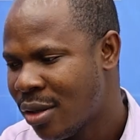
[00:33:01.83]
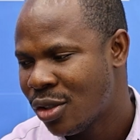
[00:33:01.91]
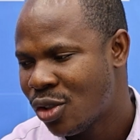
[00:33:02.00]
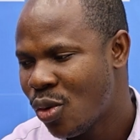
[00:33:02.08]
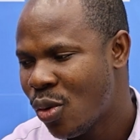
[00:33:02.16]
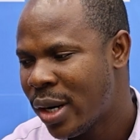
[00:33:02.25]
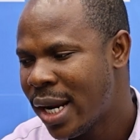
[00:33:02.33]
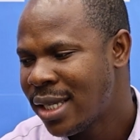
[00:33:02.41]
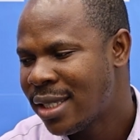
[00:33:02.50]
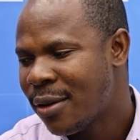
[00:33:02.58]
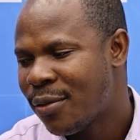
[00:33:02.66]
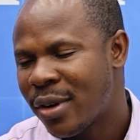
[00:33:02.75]
So let's
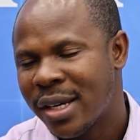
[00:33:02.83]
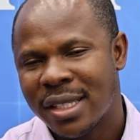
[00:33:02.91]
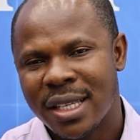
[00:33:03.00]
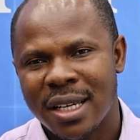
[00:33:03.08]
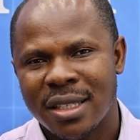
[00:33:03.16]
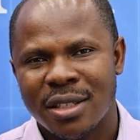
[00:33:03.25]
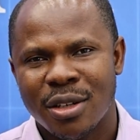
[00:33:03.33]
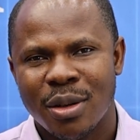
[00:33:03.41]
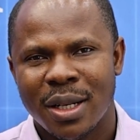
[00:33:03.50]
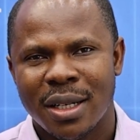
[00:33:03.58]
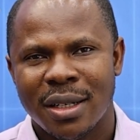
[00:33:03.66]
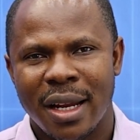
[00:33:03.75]
take, for instance,
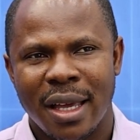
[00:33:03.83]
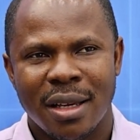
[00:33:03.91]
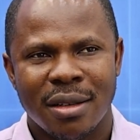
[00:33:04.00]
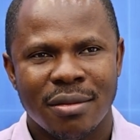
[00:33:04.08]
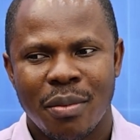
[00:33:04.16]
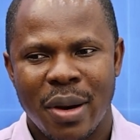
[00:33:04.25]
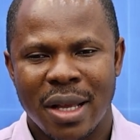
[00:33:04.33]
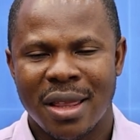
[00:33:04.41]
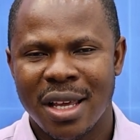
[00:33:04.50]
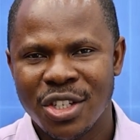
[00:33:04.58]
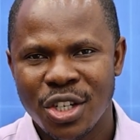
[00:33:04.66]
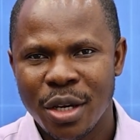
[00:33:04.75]
like
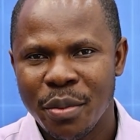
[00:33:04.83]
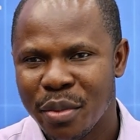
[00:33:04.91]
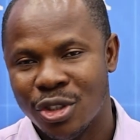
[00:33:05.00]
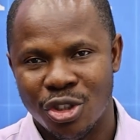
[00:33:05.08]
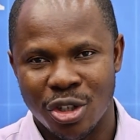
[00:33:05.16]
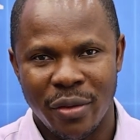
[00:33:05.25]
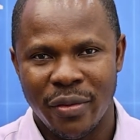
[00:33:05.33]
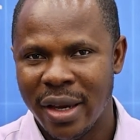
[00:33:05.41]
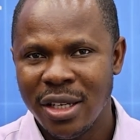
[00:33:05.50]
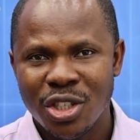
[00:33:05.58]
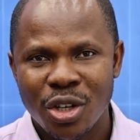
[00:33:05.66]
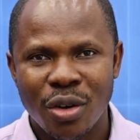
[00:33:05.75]
partnership, joint
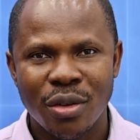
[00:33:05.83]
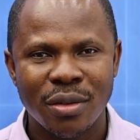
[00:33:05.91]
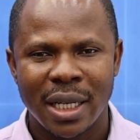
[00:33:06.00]
venture.